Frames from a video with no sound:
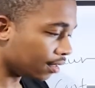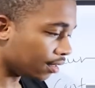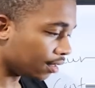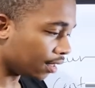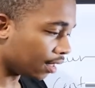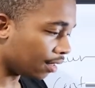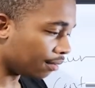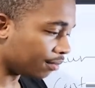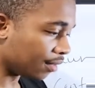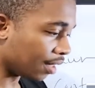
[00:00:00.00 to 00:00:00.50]

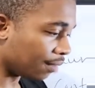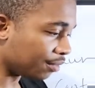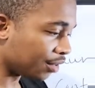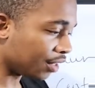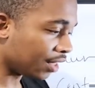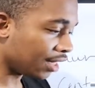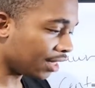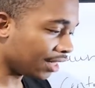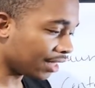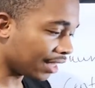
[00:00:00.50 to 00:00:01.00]
I'm
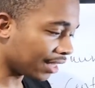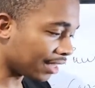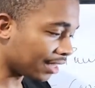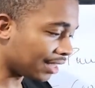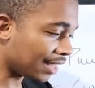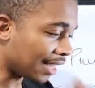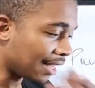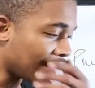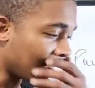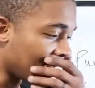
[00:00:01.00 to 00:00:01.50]
trying to look at the
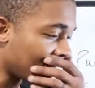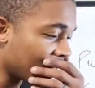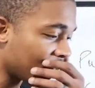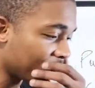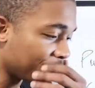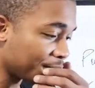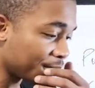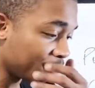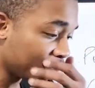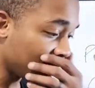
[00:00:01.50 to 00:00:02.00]
chat. How
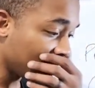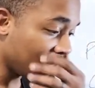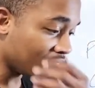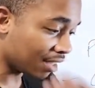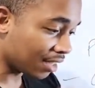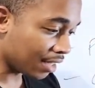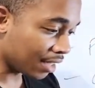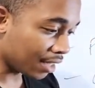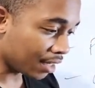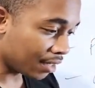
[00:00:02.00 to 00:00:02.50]
comfortable do
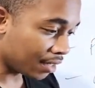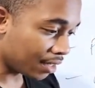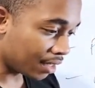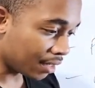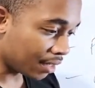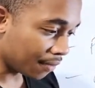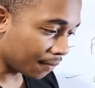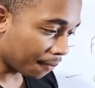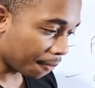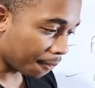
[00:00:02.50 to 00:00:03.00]
y'all think y'all
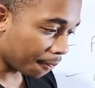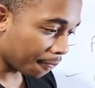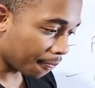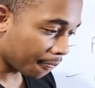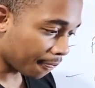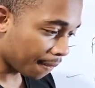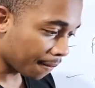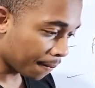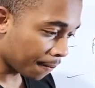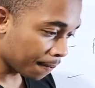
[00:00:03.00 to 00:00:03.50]
are?
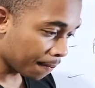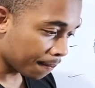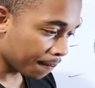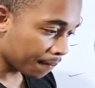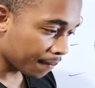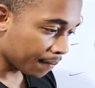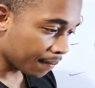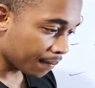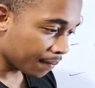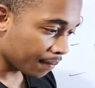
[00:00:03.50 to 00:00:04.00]

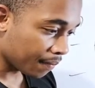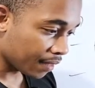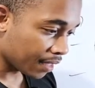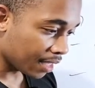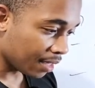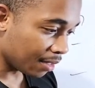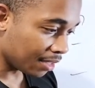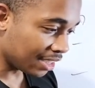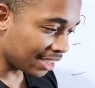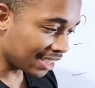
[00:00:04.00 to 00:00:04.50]

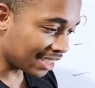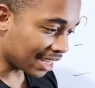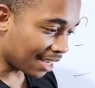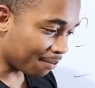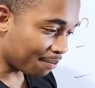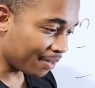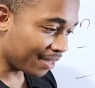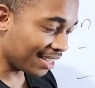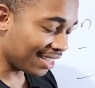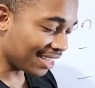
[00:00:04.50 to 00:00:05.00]
Or just
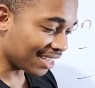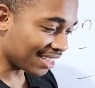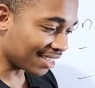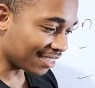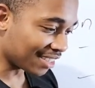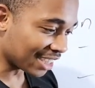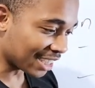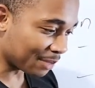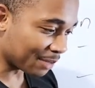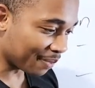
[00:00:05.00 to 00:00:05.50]
stop putting us on
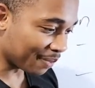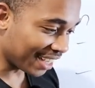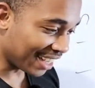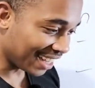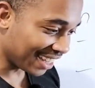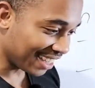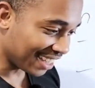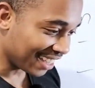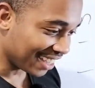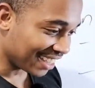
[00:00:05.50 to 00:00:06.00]
the
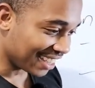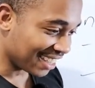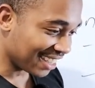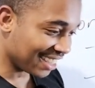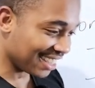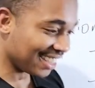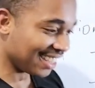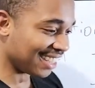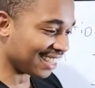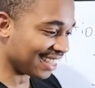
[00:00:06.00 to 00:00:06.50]
spot.
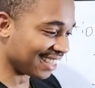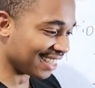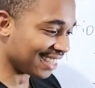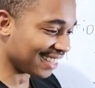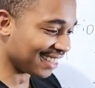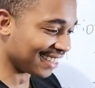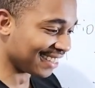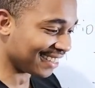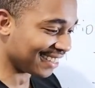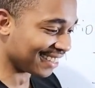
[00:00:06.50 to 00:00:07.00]

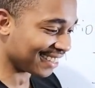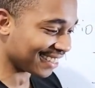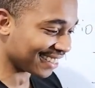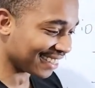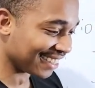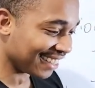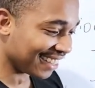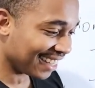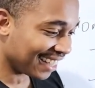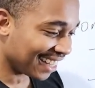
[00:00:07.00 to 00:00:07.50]

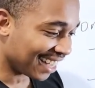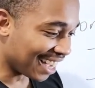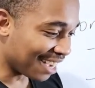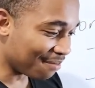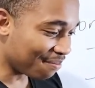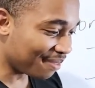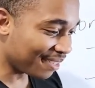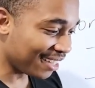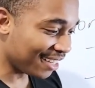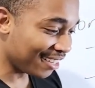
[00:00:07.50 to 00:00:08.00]

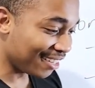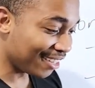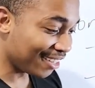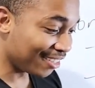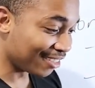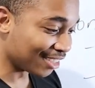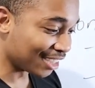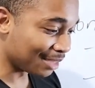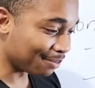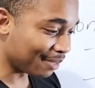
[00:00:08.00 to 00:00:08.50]
I'm putting y'all
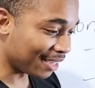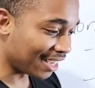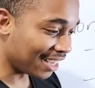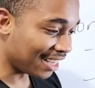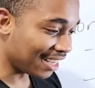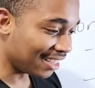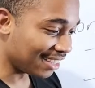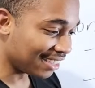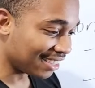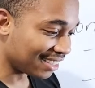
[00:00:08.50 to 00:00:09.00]
on the
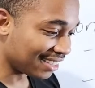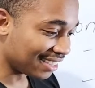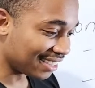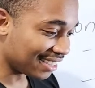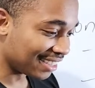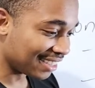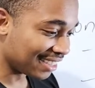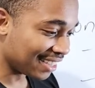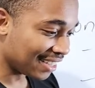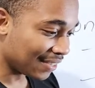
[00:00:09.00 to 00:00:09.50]
spot.
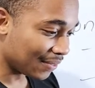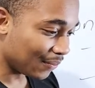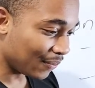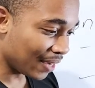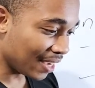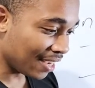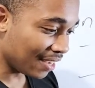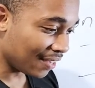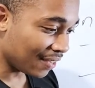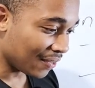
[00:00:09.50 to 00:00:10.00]

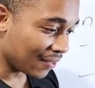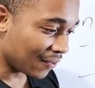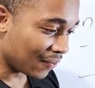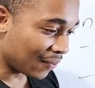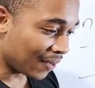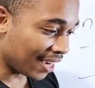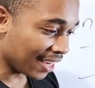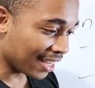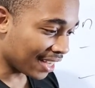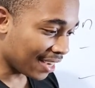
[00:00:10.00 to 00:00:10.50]
Wait,
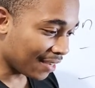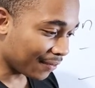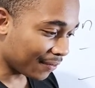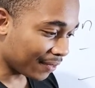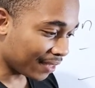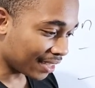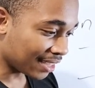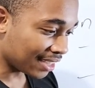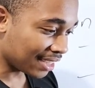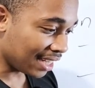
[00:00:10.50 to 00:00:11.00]
why can't
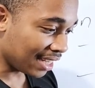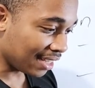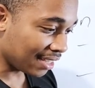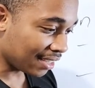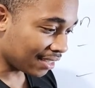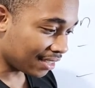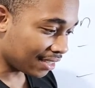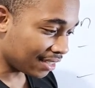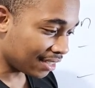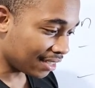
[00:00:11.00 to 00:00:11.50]
rook take
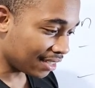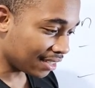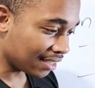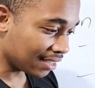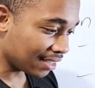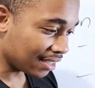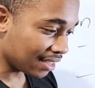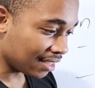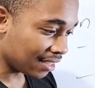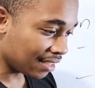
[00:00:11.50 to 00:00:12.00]

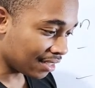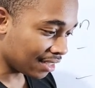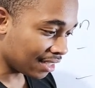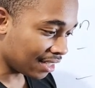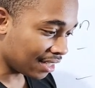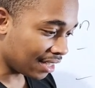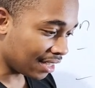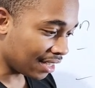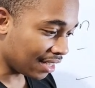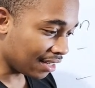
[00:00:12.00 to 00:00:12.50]
on the
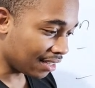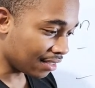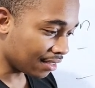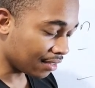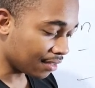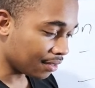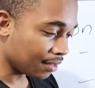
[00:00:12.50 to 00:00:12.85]
knight?